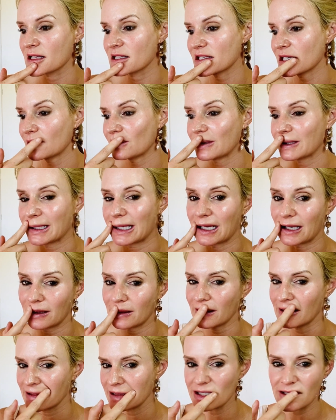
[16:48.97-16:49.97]
Generally
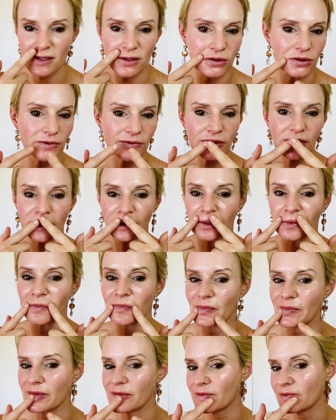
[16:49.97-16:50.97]
anything that's good for
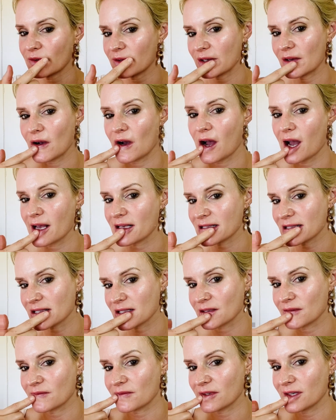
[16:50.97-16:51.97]
your eyes is
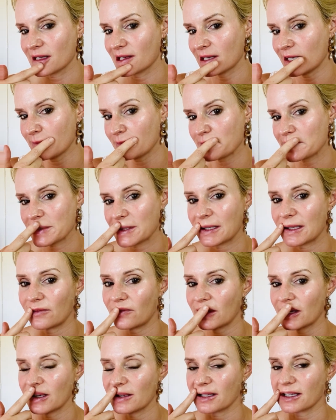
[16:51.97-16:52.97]
good for your lips, so you can
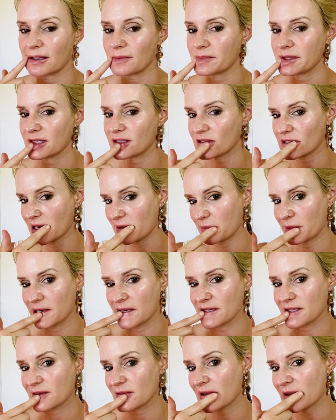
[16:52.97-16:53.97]
give your lips a treatment
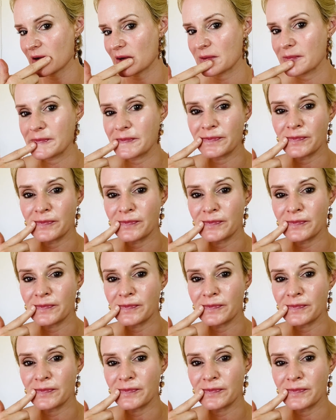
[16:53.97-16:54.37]
as well.